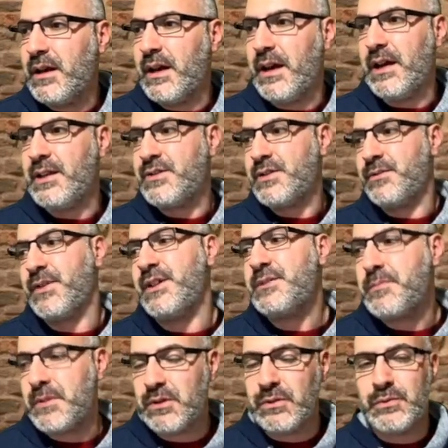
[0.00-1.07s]
And so for this
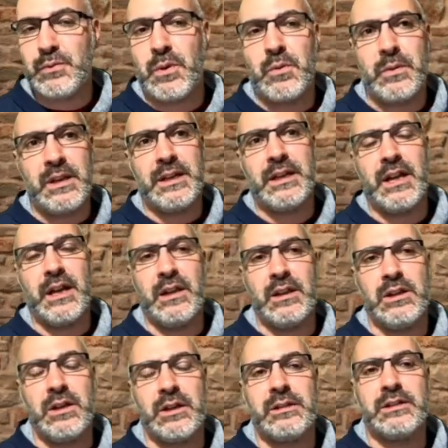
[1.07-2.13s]
build, we're really going to
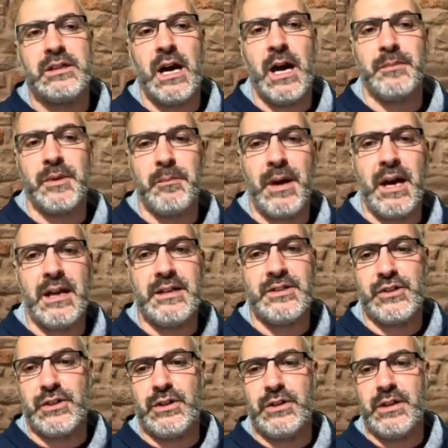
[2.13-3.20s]
look to optimize
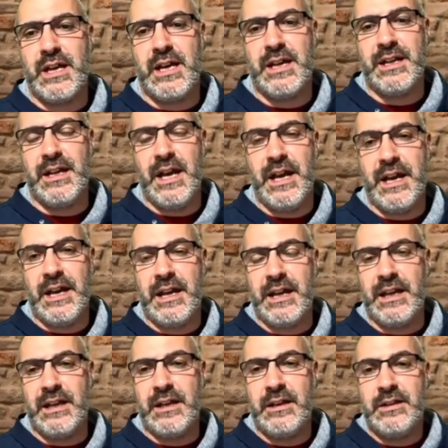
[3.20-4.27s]
her in
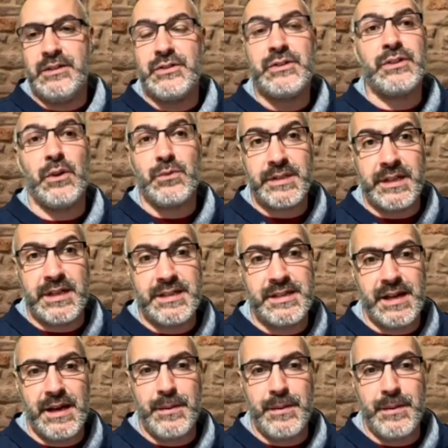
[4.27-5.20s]
a Stoneskin set,